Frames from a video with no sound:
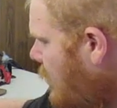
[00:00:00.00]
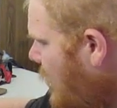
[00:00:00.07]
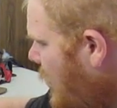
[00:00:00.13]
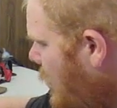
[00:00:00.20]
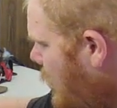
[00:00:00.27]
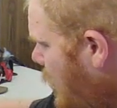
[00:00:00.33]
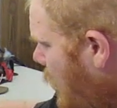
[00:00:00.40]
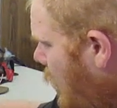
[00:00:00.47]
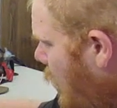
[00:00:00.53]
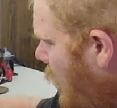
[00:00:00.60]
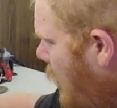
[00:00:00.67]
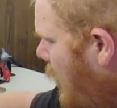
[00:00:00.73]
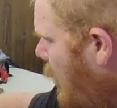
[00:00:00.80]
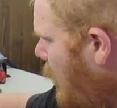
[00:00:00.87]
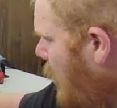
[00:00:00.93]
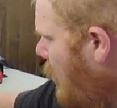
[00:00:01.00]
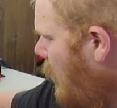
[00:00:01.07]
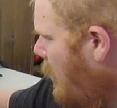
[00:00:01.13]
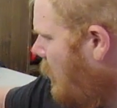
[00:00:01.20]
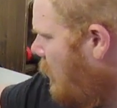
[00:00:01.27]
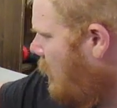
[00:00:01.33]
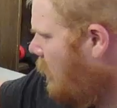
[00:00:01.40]
So
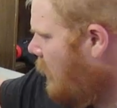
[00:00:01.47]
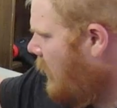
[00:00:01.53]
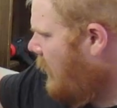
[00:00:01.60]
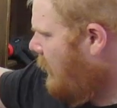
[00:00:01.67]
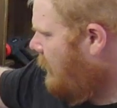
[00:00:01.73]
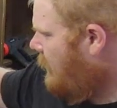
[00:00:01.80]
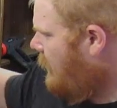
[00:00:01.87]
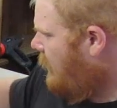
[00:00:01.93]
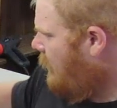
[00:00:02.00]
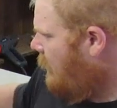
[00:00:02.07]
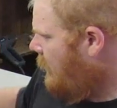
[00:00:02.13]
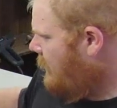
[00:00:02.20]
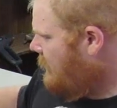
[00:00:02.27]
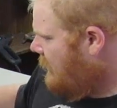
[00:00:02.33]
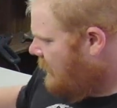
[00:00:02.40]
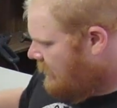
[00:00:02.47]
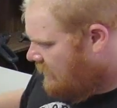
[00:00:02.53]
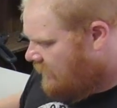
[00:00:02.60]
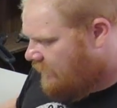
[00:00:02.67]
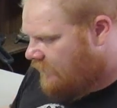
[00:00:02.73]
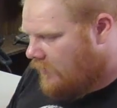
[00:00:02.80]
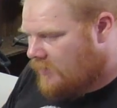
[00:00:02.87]
what we're going to do is this
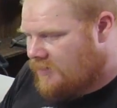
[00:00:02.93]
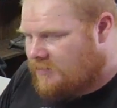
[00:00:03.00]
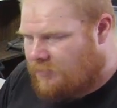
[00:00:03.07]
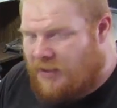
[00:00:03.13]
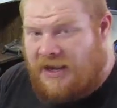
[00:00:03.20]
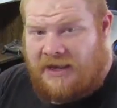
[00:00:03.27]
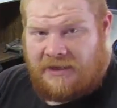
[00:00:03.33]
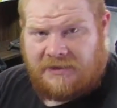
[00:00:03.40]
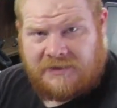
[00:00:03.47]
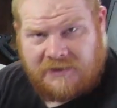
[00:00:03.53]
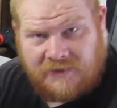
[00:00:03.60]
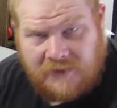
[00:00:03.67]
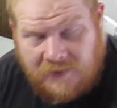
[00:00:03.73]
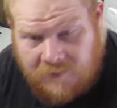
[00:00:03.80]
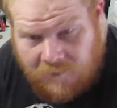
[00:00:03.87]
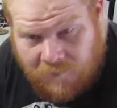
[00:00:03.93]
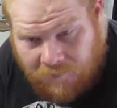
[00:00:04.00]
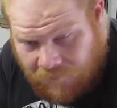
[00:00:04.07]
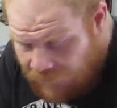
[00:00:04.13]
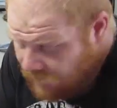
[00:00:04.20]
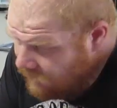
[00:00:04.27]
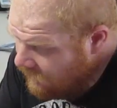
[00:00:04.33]
first piece,
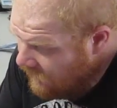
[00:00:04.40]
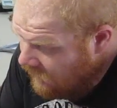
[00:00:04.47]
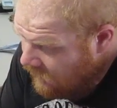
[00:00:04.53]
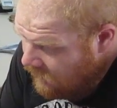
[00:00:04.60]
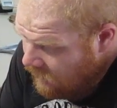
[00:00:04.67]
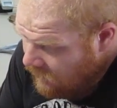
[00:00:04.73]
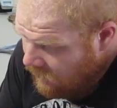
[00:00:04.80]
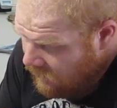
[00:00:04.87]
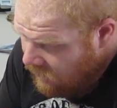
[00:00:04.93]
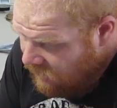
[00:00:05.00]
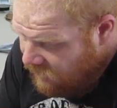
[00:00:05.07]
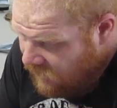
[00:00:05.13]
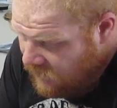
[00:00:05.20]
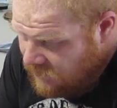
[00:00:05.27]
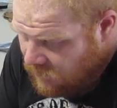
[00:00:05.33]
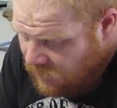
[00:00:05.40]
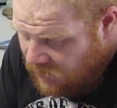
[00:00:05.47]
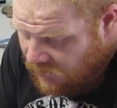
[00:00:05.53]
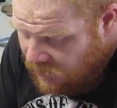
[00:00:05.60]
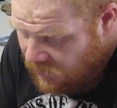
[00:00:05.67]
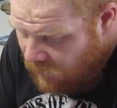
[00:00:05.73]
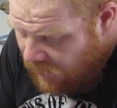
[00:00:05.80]
the first one you
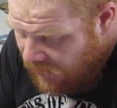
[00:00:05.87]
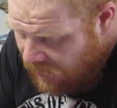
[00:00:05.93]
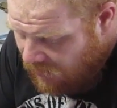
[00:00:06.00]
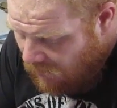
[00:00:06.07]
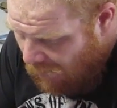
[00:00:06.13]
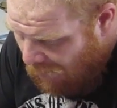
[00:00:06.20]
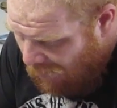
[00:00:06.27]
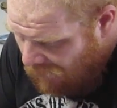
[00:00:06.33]
do here